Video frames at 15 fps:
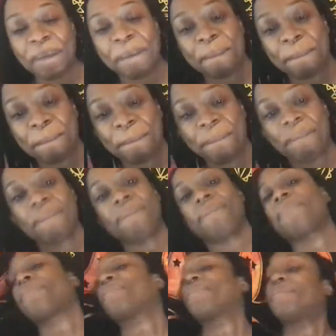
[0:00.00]

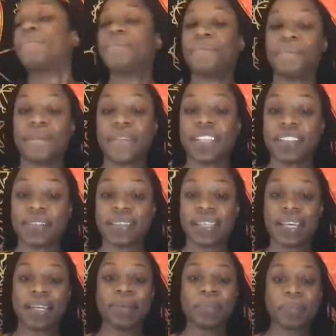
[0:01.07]
You know what I'm
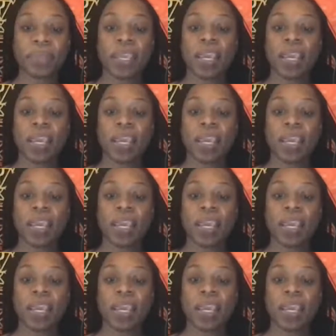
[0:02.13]
saying?